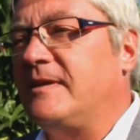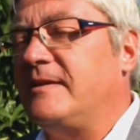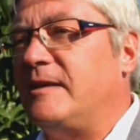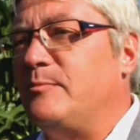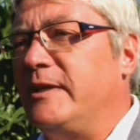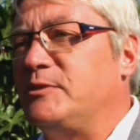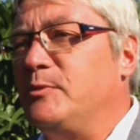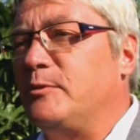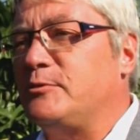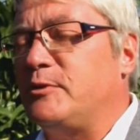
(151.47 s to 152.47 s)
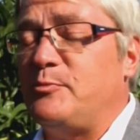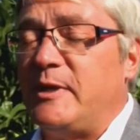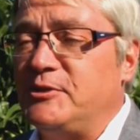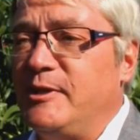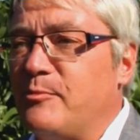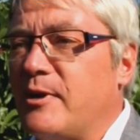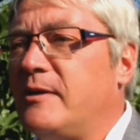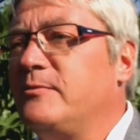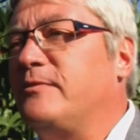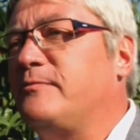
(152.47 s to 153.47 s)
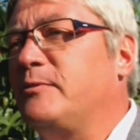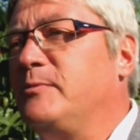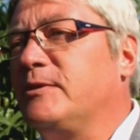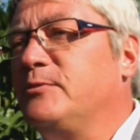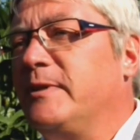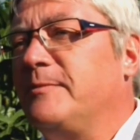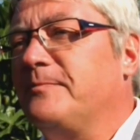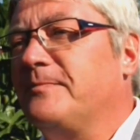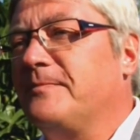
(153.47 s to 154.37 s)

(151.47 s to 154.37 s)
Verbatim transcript: And that makes me also especially proud of what we are doing.